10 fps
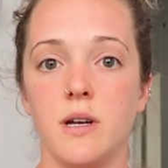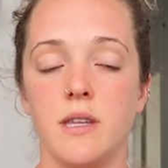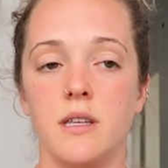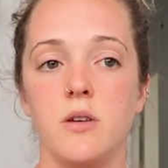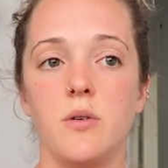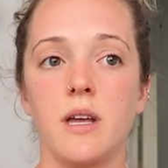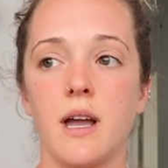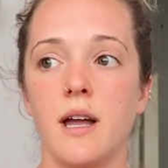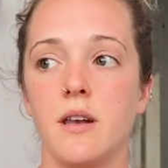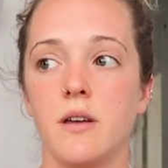and then you can
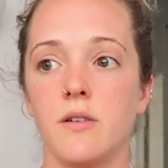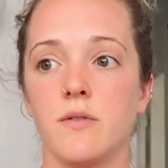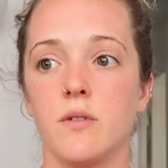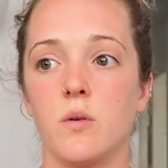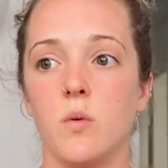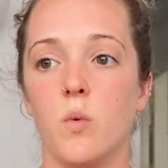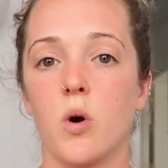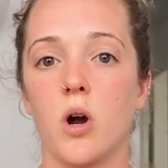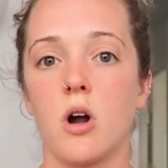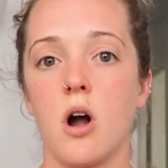kind of
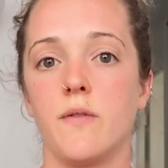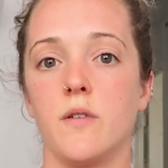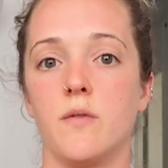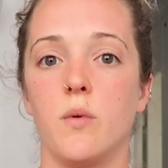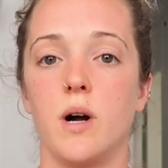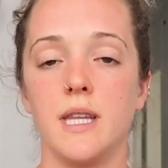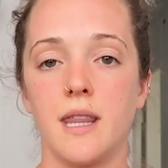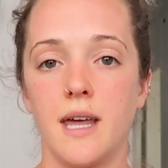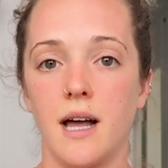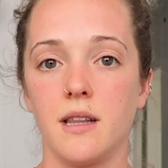work off of what
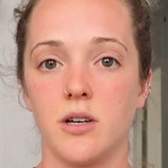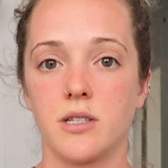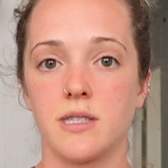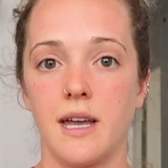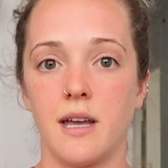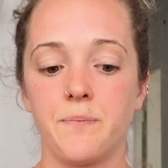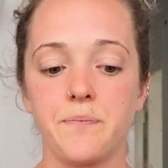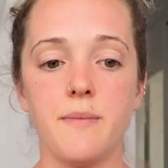that looks like.